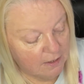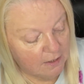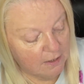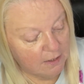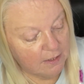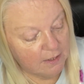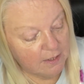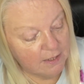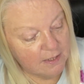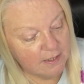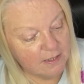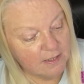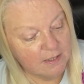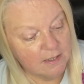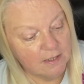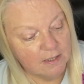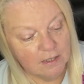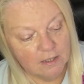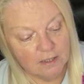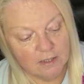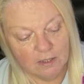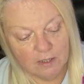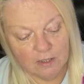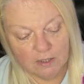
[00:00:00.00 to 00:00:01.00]
this
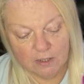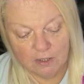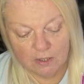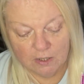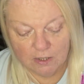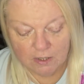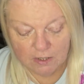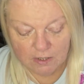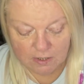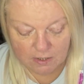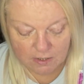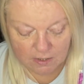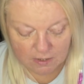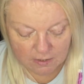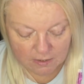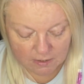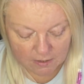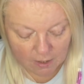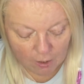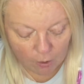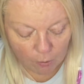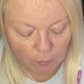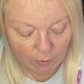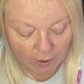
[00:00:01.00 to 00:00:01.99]

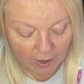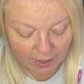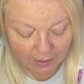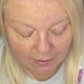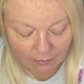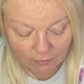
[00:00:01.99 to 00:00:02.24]
oh hang